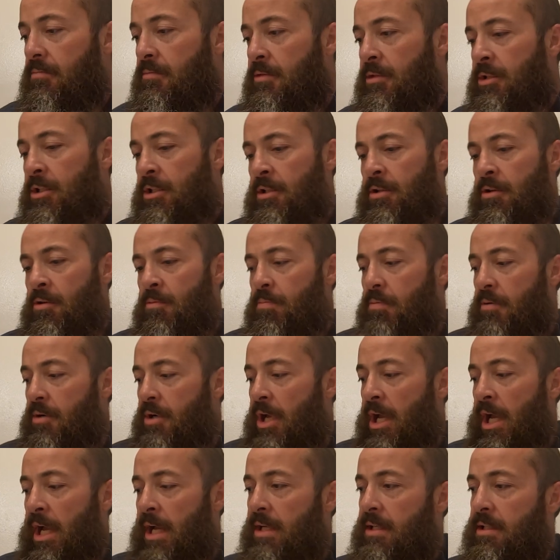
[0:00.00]
Super
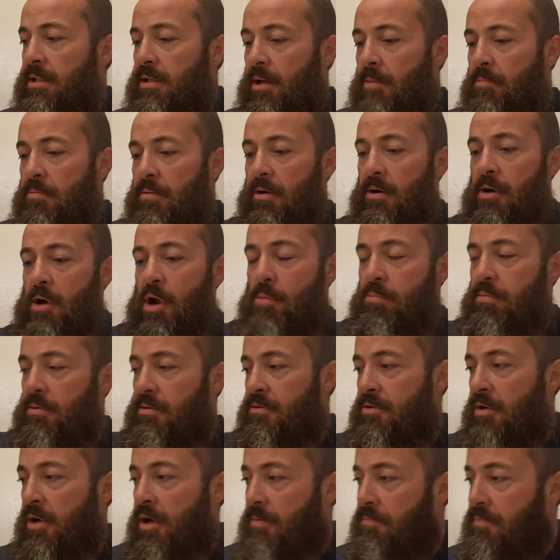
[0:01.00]
nice. I put a couple
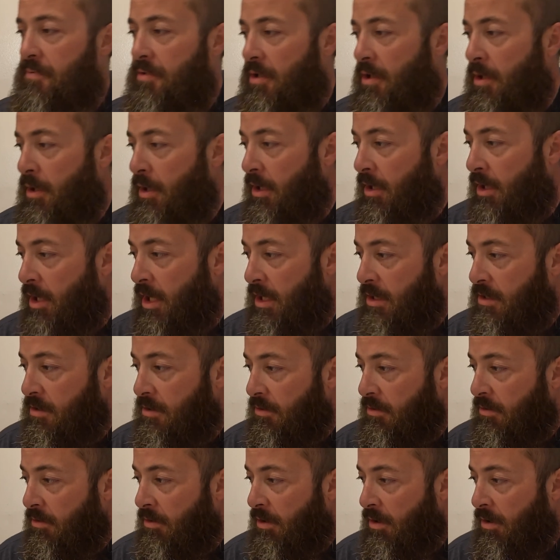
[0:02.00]
drops on. It lasts a
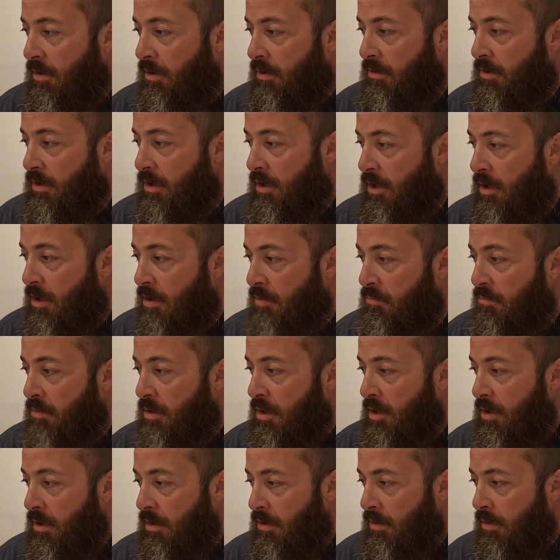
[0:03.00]
long time.
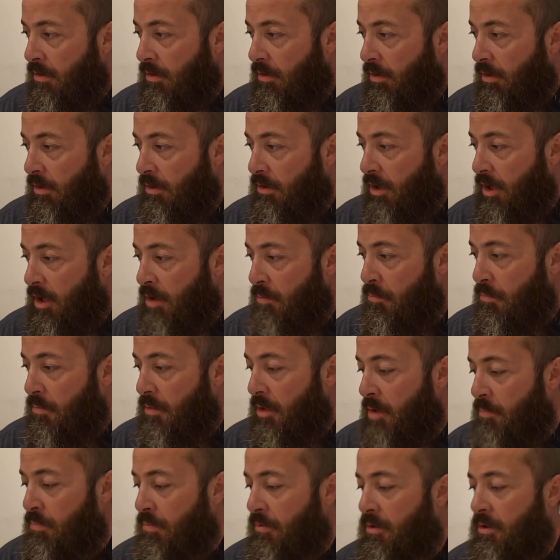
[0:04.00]
Not a long time.
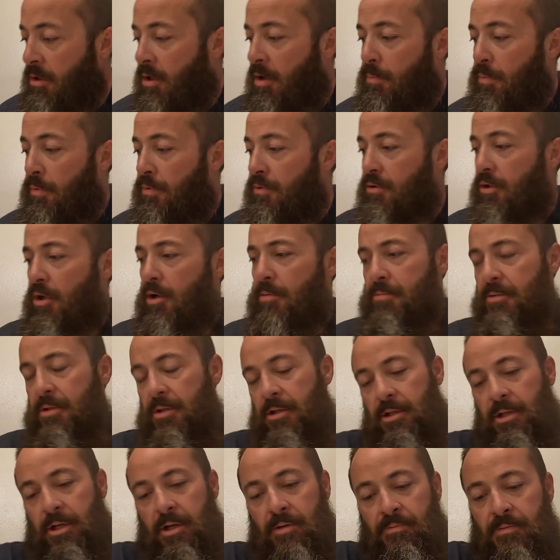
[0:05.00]
I put a couple drops
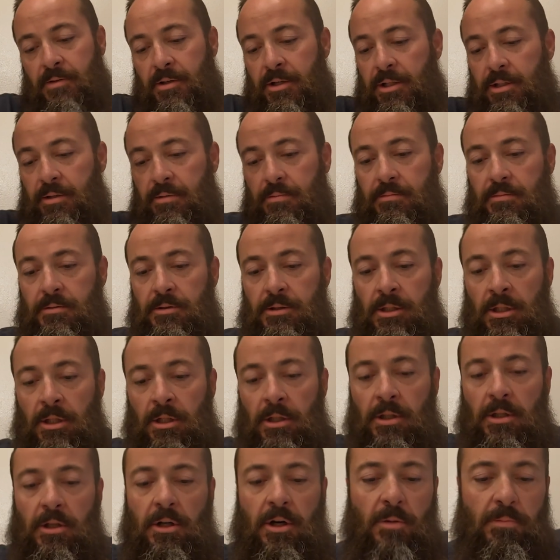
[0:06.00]
on every
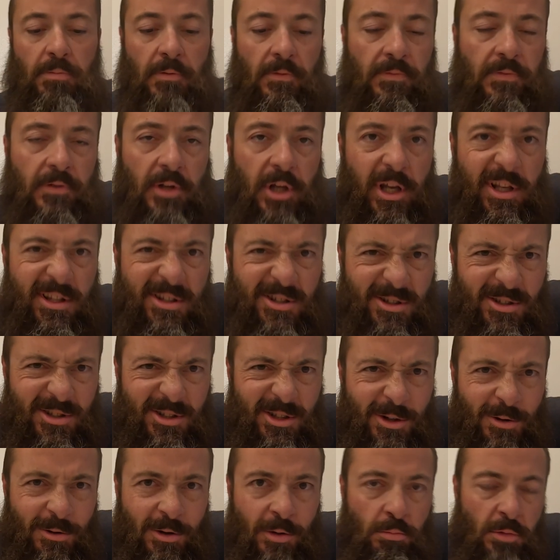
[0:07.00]
couple flights or
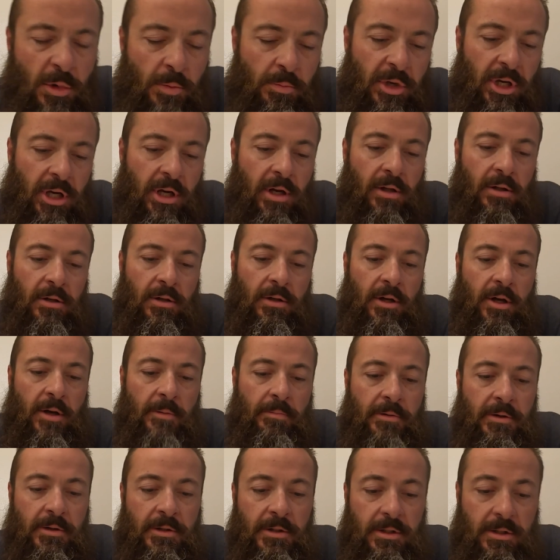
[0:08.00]
so on my big
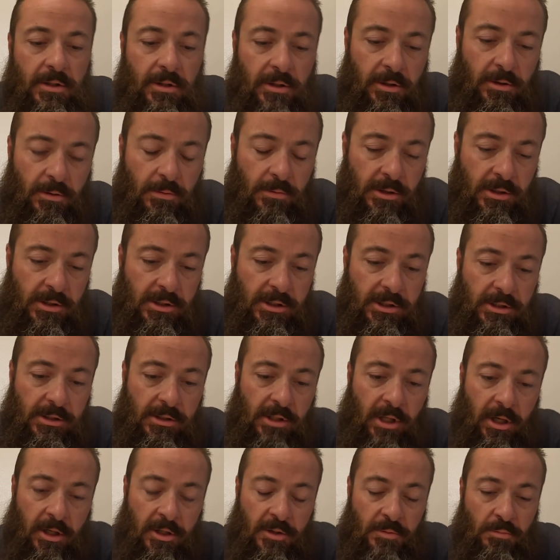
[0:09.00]
helicopters. Little ones,
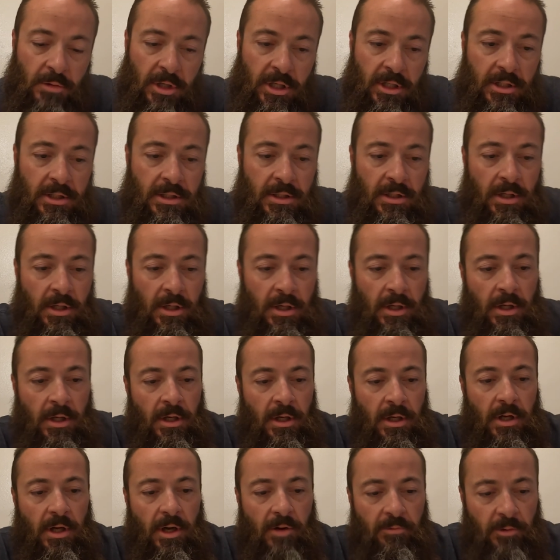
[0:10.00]
not as much.
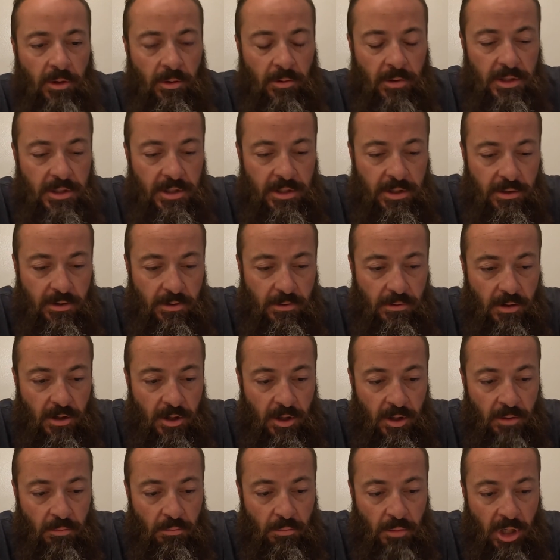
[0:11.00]
I've noticed too
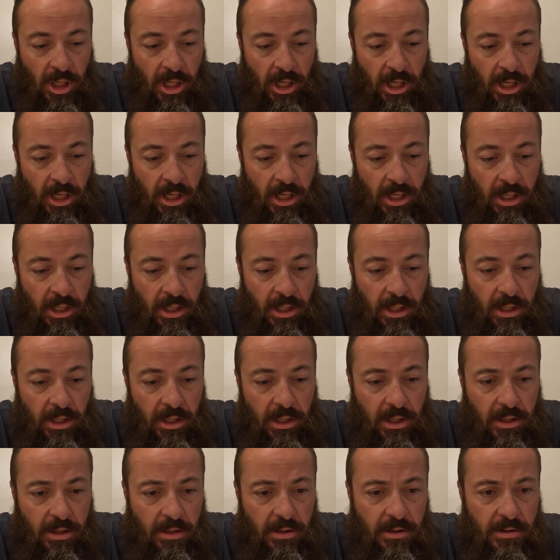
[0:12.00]
on
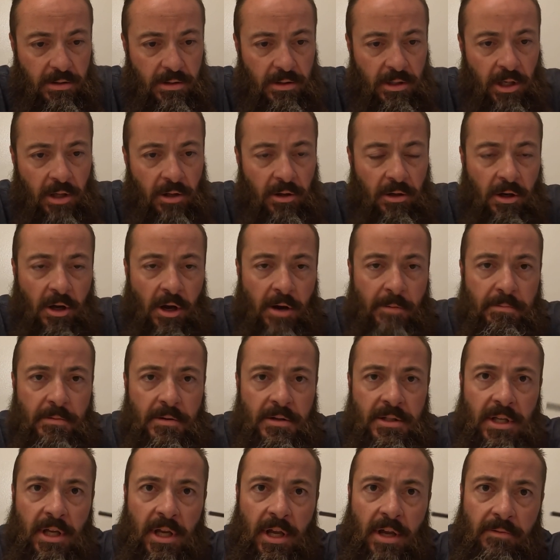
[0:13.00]
my
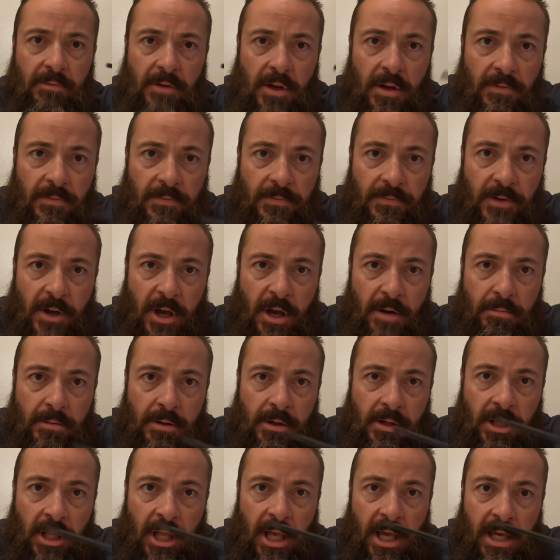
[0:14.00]
helicopters that have a
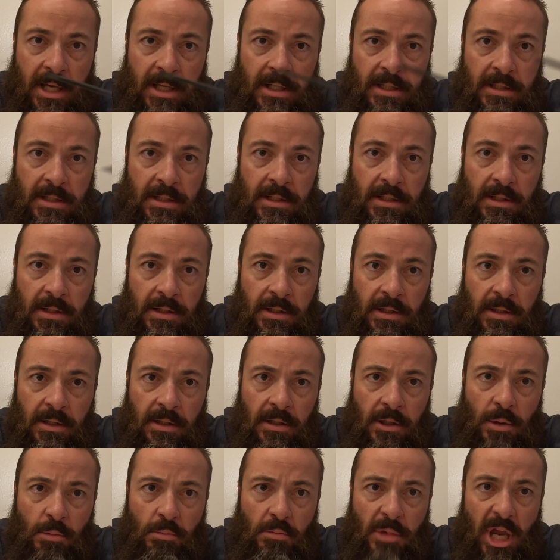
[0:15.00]
fiberglass
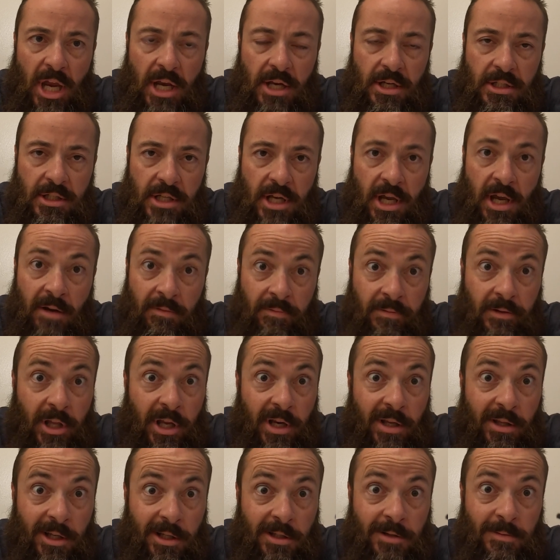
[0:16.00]
main shaft
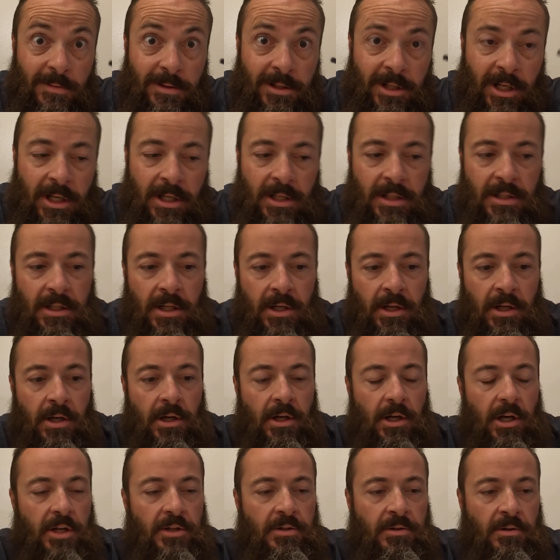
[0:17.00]
like this one does,
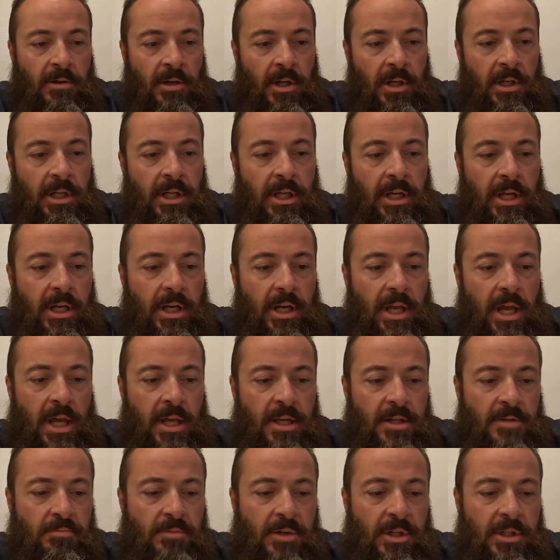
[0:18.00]
I try not to get
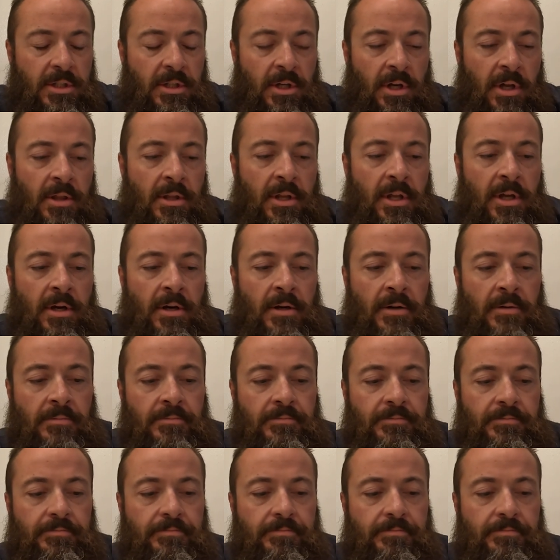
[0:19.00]
as much on there.